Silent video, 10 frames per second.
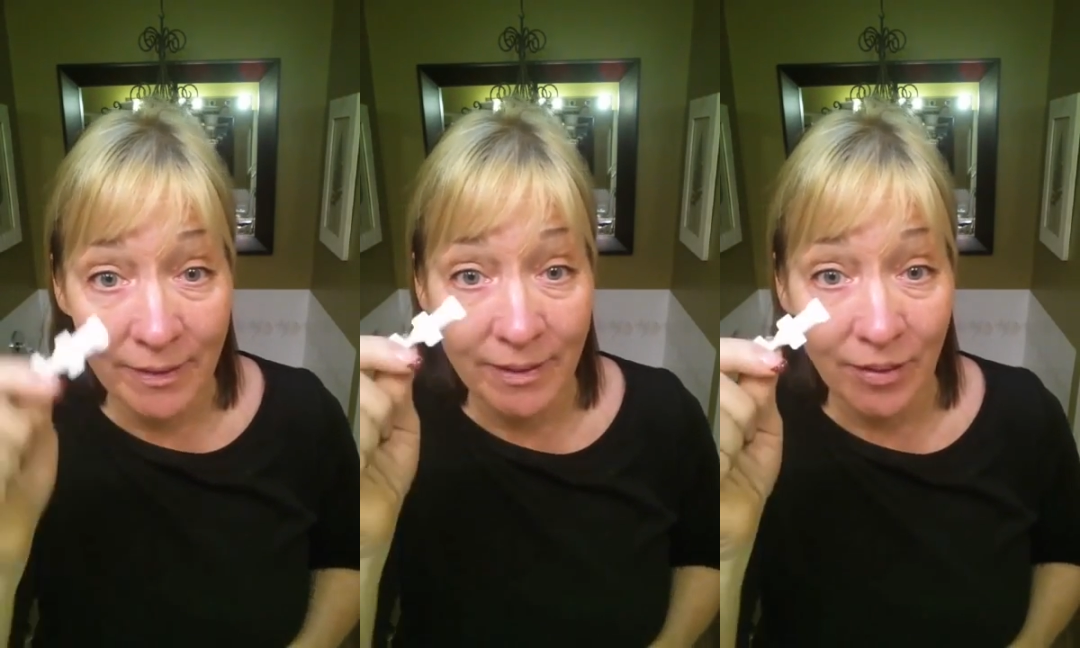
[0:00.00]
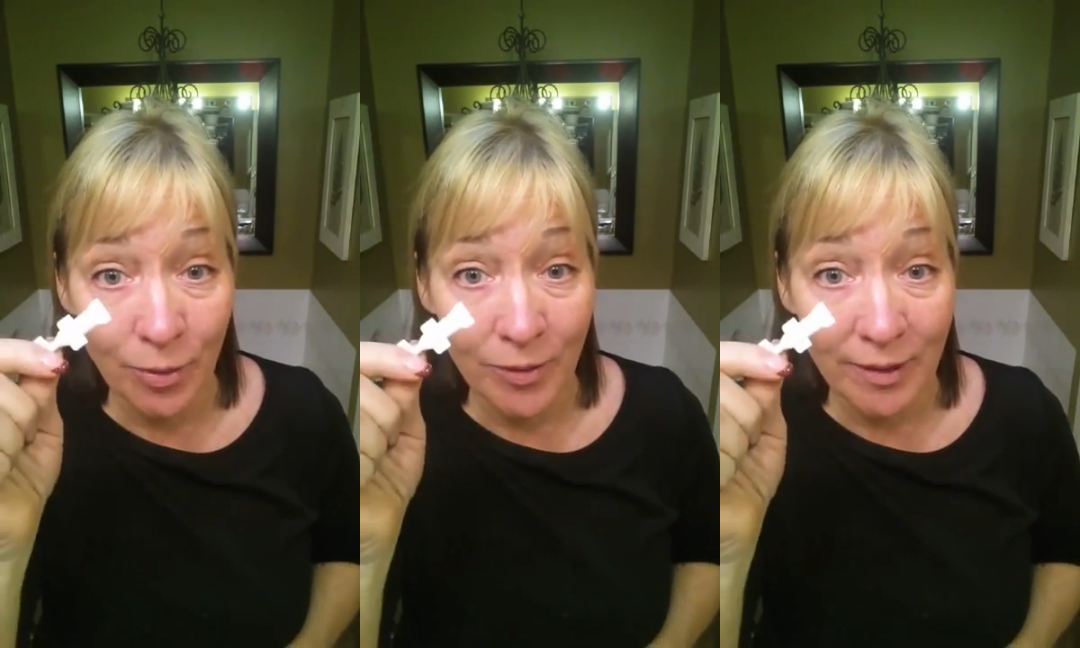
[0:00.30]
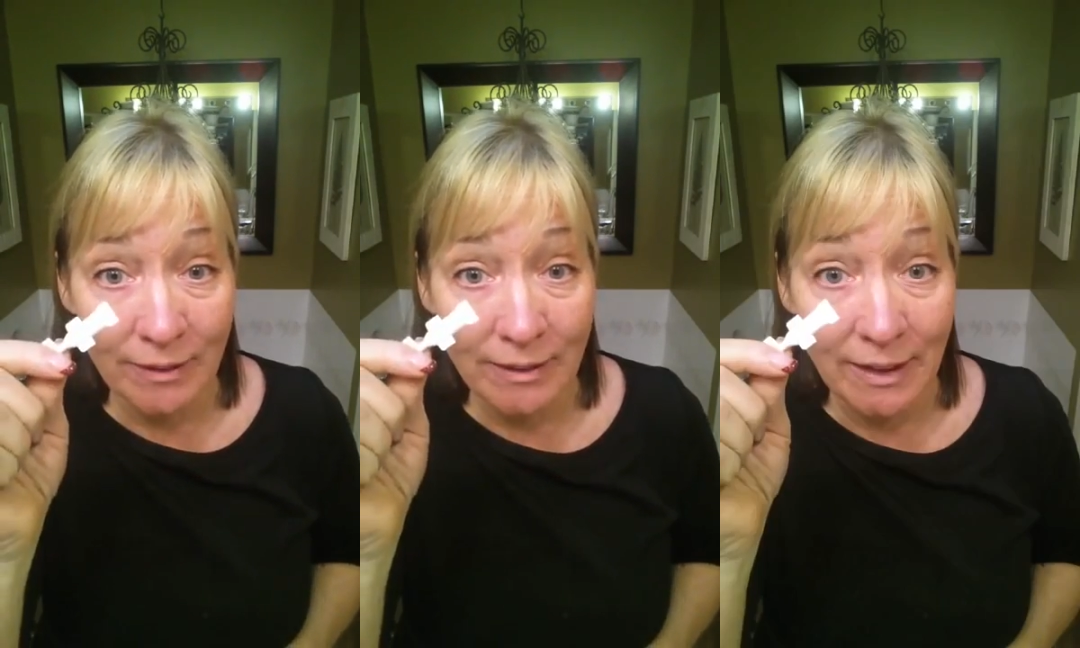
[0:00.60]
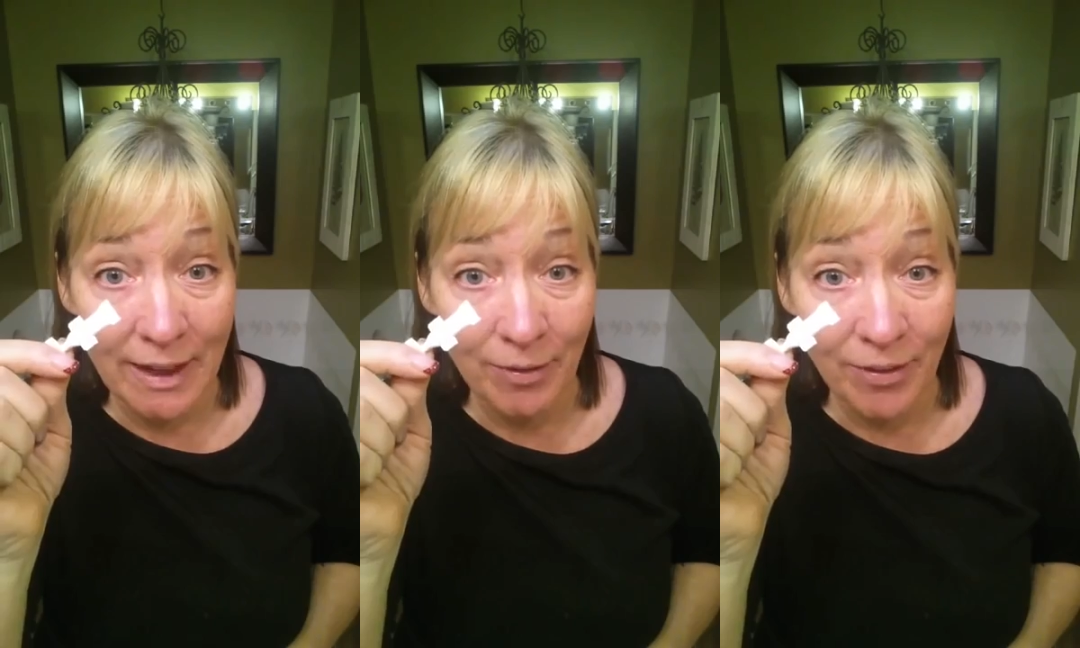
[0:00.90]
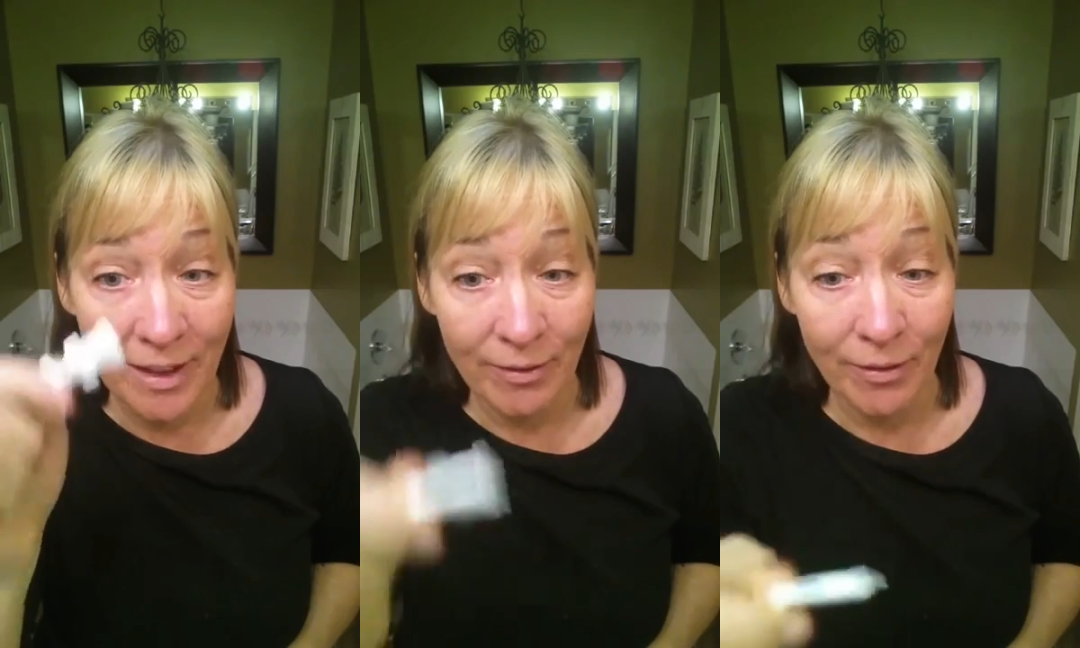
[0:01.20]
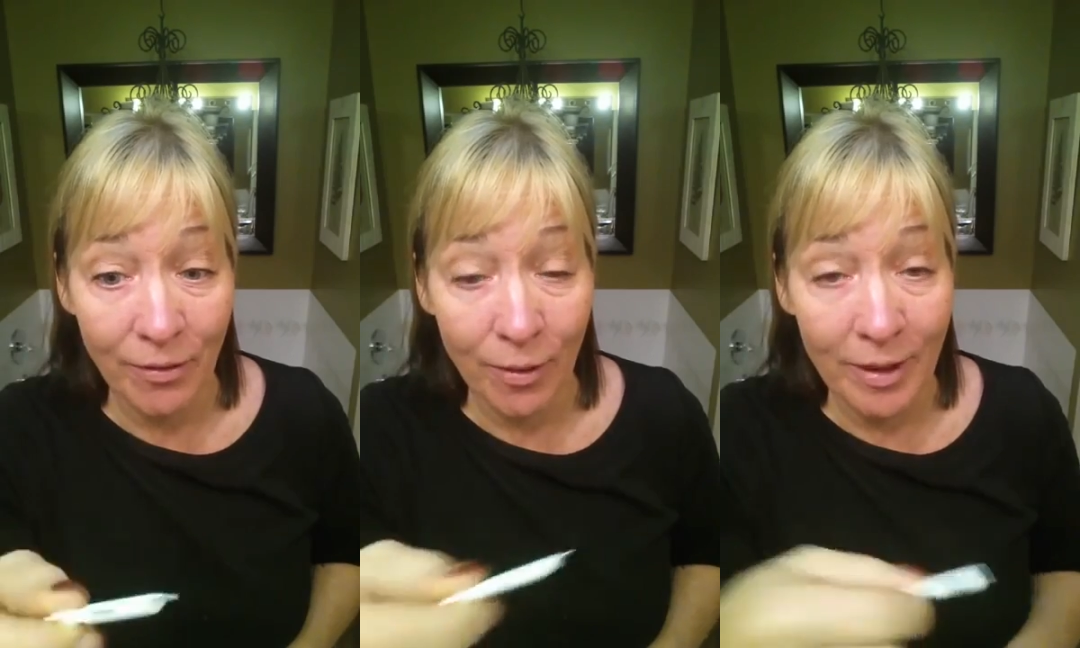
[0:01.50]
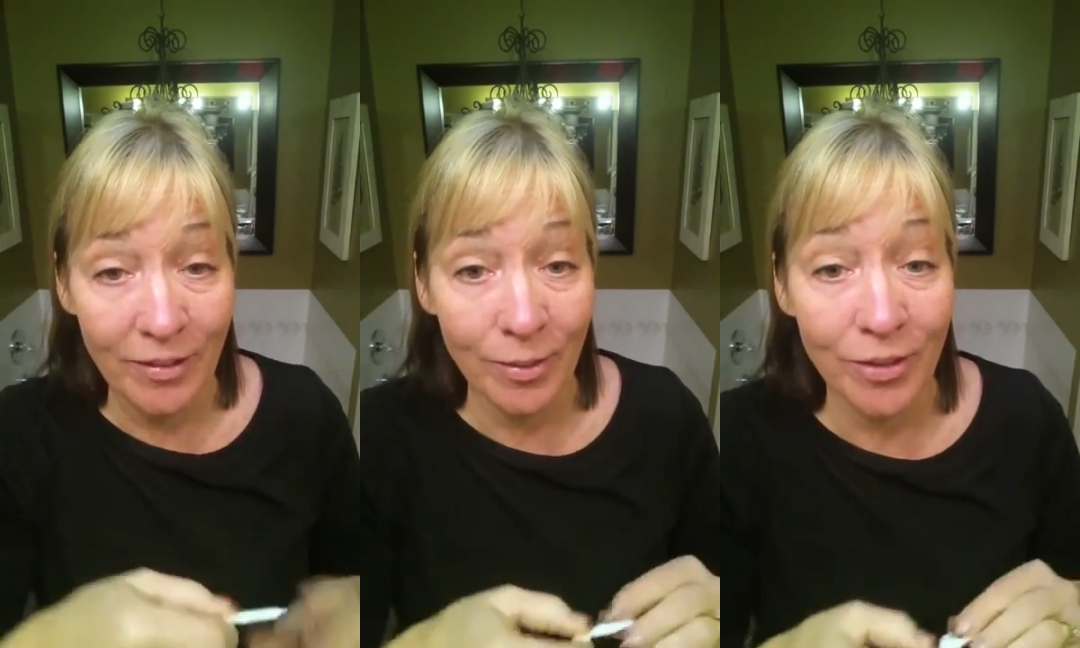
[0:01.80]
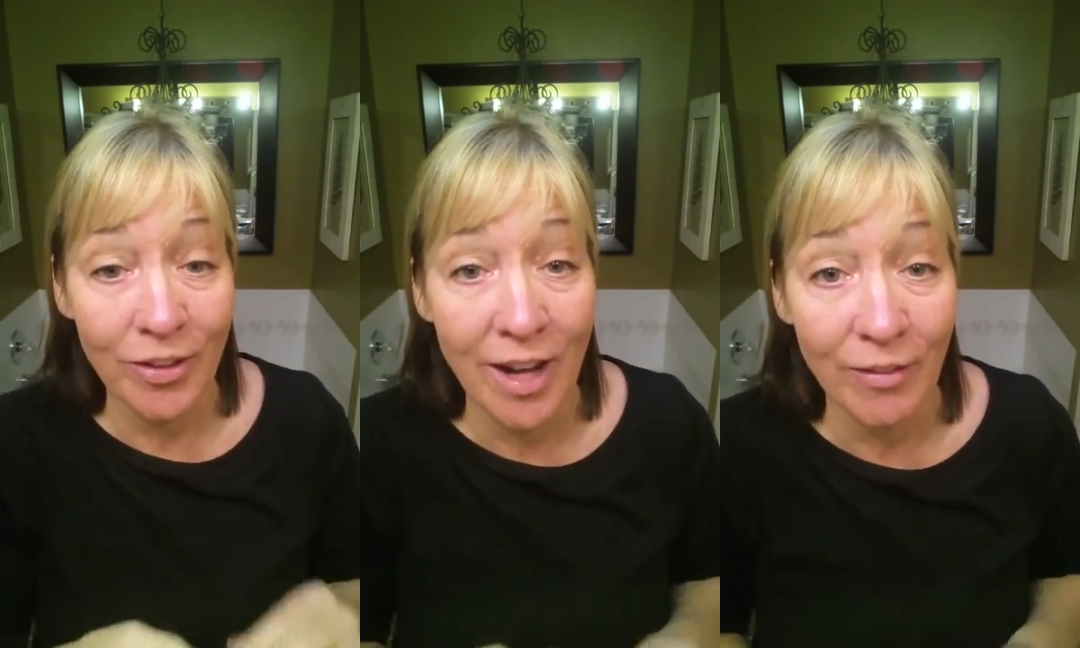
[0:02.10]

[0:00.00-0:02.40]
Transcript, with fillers: this was a lifesaver for me. So we're just